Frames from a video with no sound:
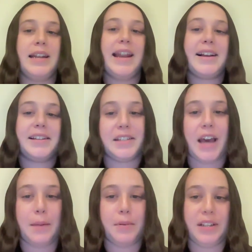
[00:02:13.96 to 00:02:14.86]
Next,
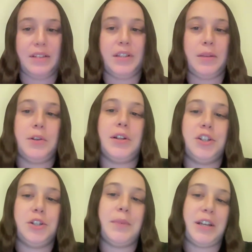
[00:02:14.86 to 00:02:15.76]
I believe
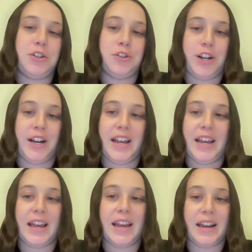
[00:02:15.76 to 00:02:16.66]
simulation-based
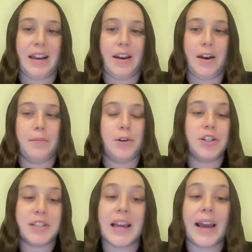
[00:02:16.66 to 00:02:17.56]
training in
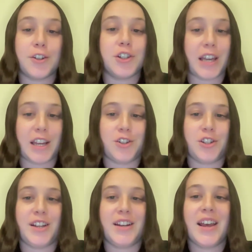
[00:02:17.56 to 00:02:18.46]
nursing
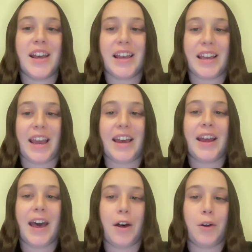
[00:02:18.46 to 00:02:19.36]
education can
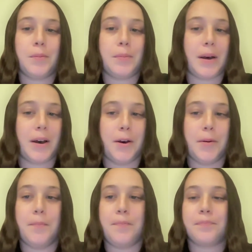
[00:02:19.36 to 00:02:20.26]
help
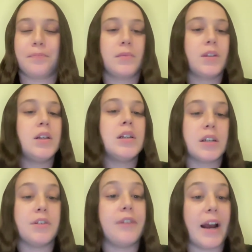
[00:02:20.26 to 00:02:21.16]

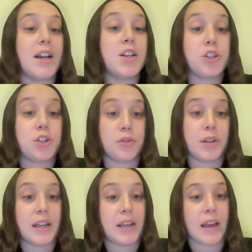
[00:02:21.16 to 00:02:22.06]
define a
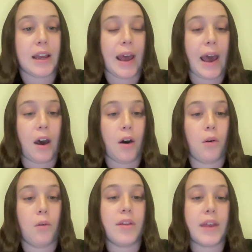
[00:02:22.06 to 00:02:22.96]
student and
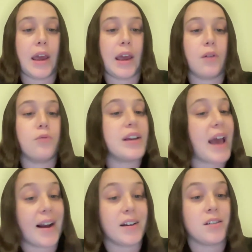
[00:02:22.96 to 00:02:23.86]
how they
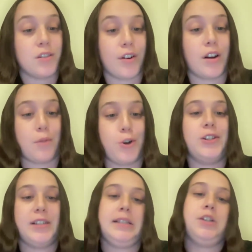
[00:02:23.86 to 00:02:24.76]
react during
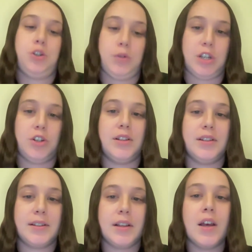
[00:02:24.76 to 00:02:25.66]
emergency
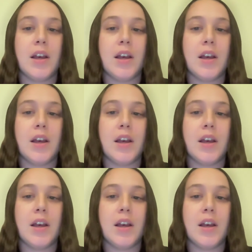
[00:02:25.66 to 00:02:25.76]
situations.